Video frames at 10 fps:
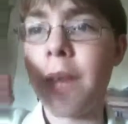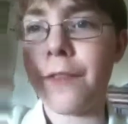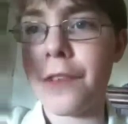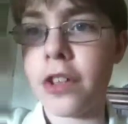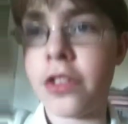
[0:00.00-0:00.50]
game
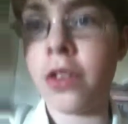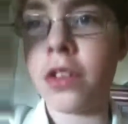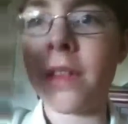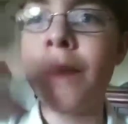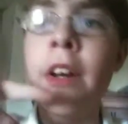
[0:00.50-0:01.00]
with other
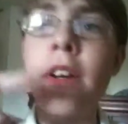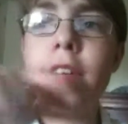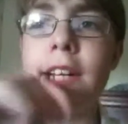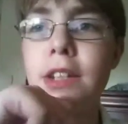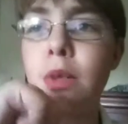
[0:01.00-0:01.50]
toons,
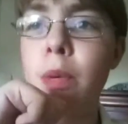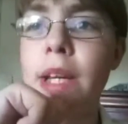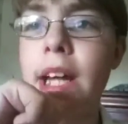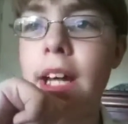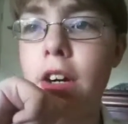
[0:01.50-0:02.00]
look at the
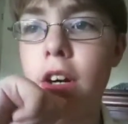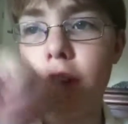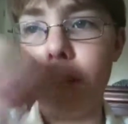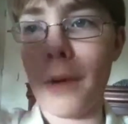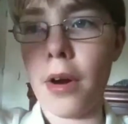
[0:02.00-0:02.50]
ring icon
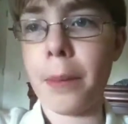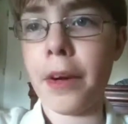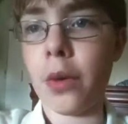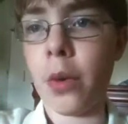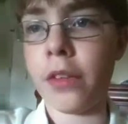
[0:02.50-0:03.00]
at the bottom
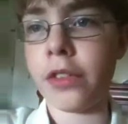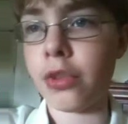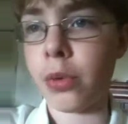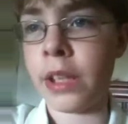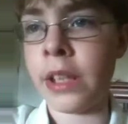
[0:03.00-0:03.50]
right corner of the
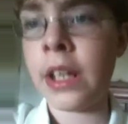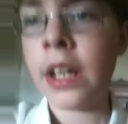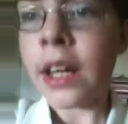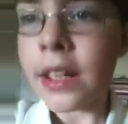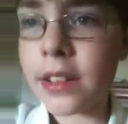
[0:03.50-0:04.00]
screen.
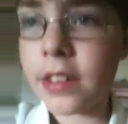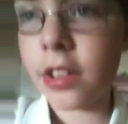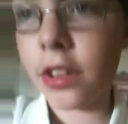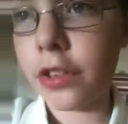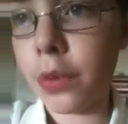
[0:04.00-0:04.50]
This
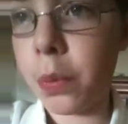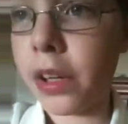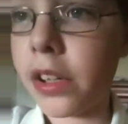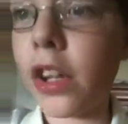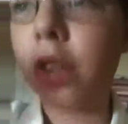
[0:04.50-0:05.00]
tells you
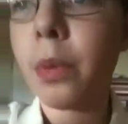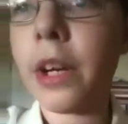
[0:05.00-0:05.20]
what color